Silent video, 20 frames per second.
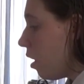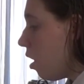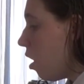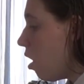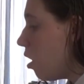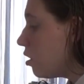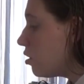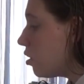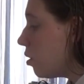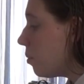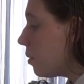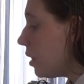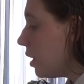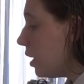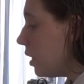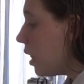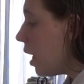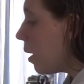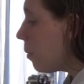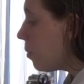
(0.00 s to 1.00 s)
Also, with
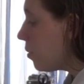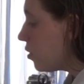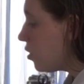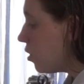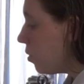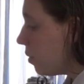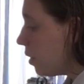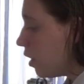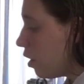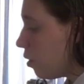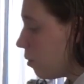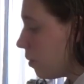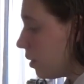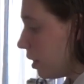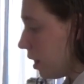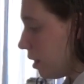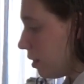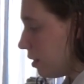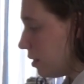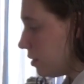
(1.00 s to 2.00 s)
Eli pursuing her
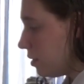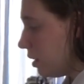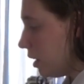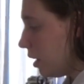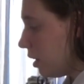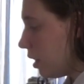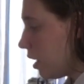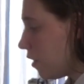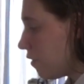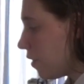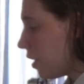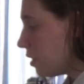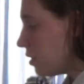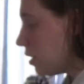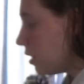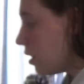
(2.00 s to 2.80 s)
relentlessly, Claire finds